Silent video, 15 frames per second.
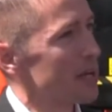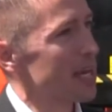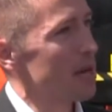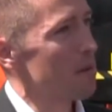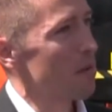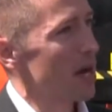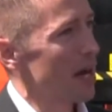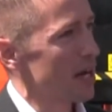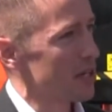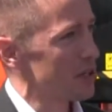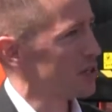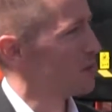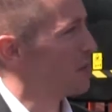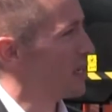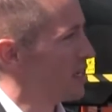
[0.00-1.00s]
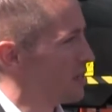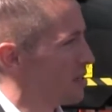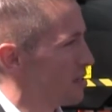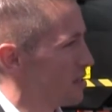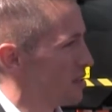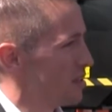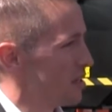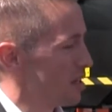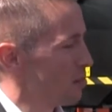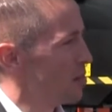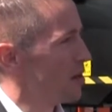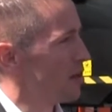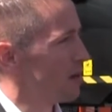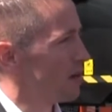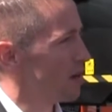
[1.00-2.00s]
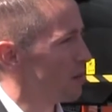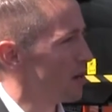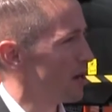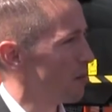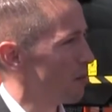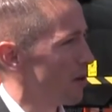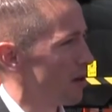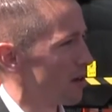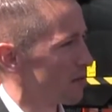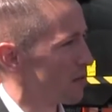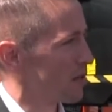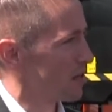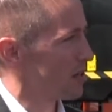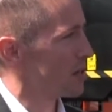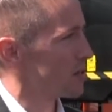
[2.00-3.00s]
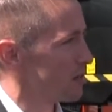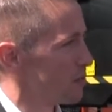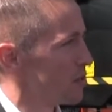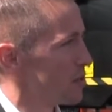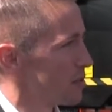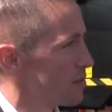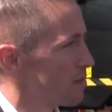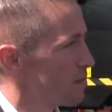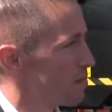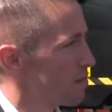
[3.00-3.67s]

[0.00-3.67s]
we came back and just made it a better product for the customers.